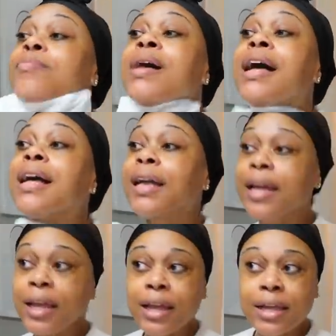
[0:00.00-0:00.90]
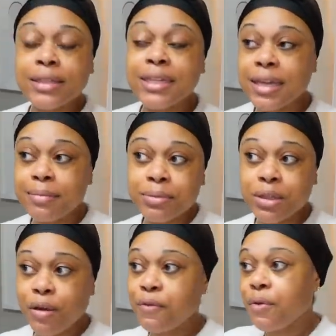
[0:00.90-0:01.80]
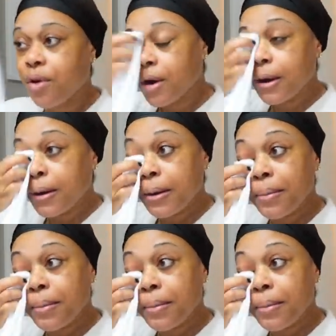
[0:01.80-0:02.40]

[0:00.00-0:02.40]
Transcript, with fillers: my tips for